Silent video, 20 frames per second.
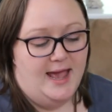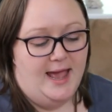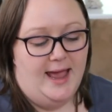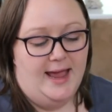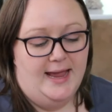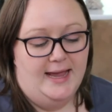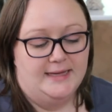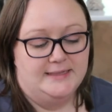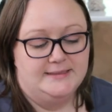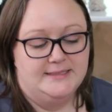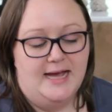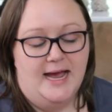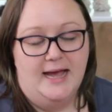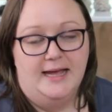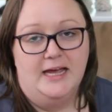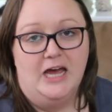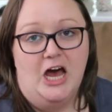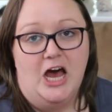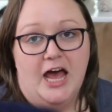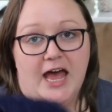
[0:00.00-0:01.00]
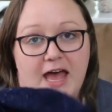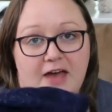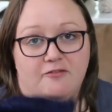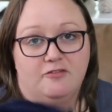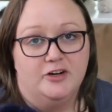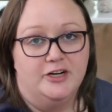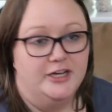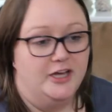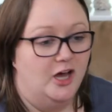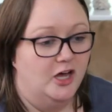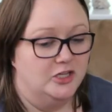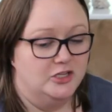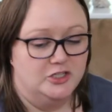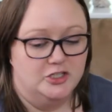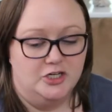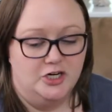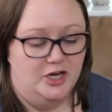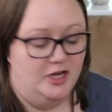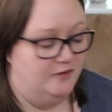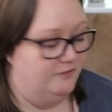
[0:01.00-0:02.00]
and I got every
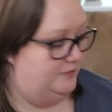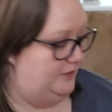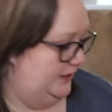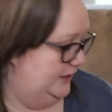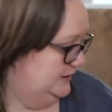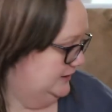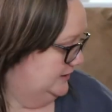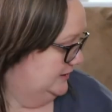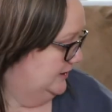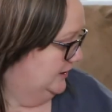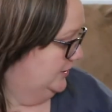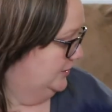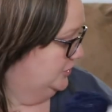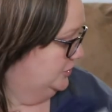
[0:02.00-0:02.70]
color of this